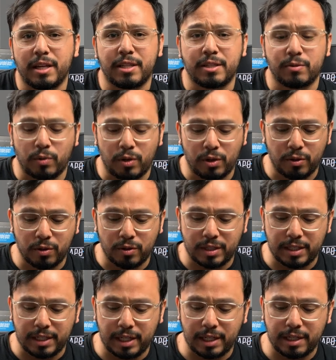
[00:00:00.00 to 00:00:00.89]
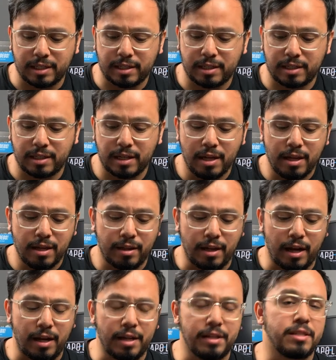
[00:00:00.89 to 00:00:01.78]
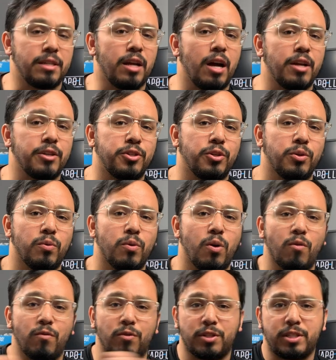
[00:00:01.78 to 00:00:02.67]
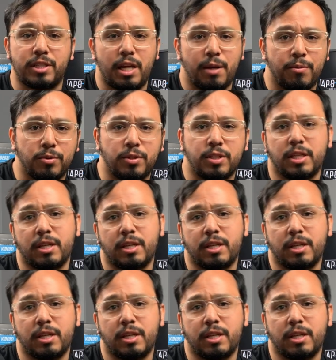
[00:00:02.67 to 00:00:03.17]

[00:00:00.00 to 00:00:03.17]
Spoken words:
It's one of those discs that it's not too overstable